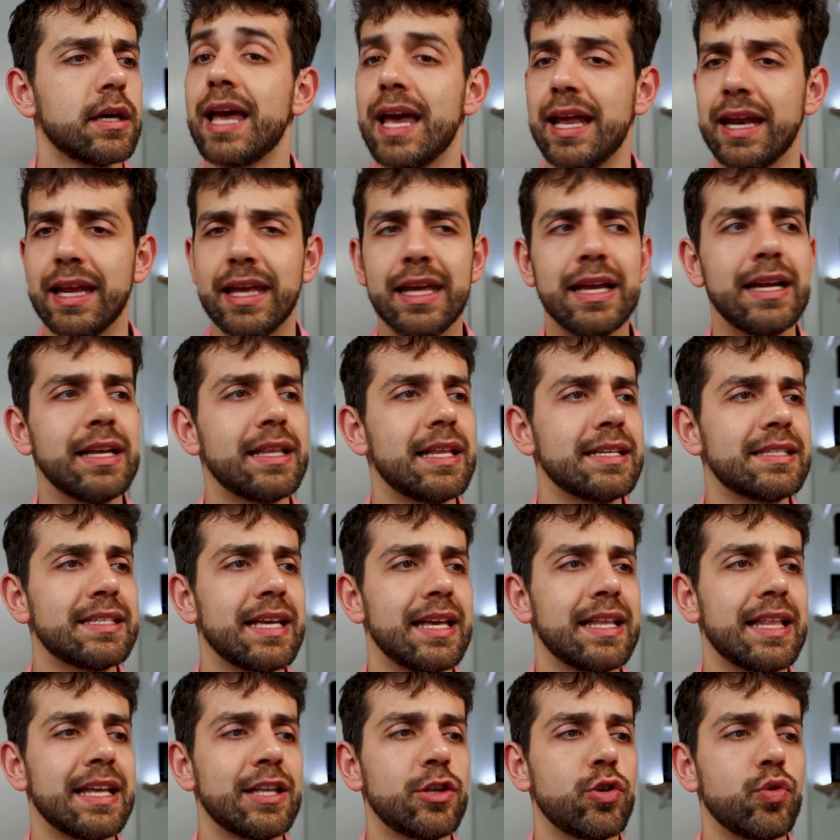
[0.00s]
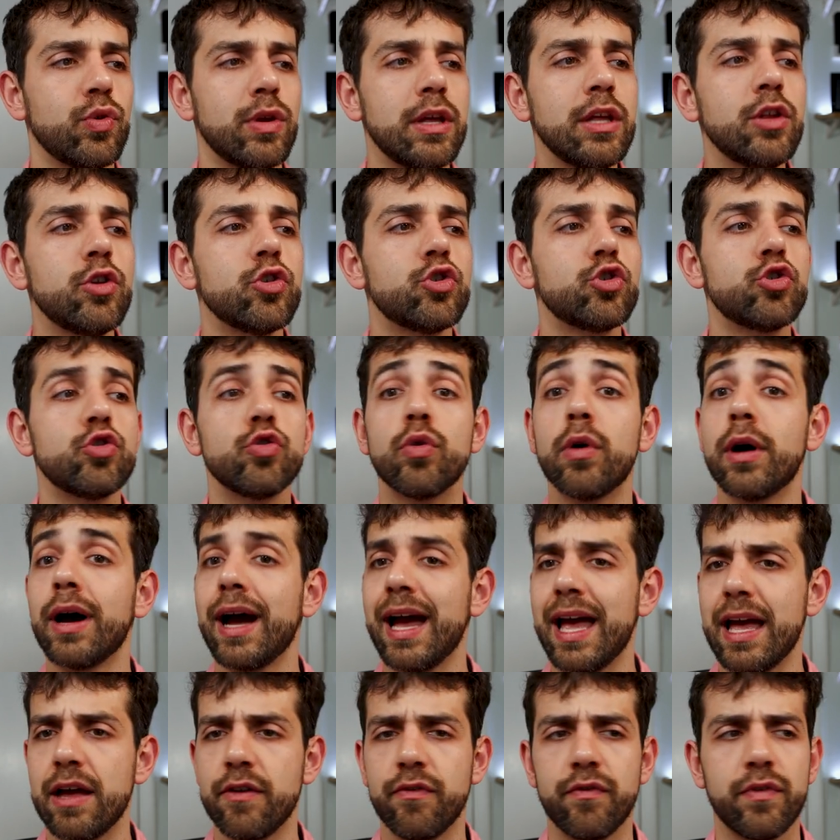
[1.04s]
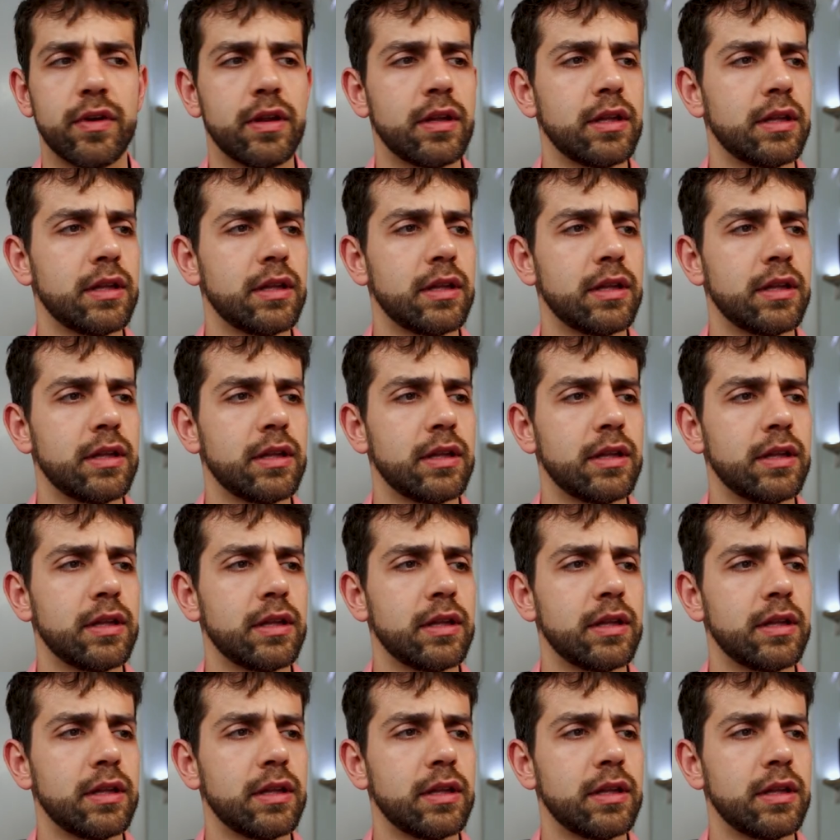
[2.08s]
And here they say that you need to have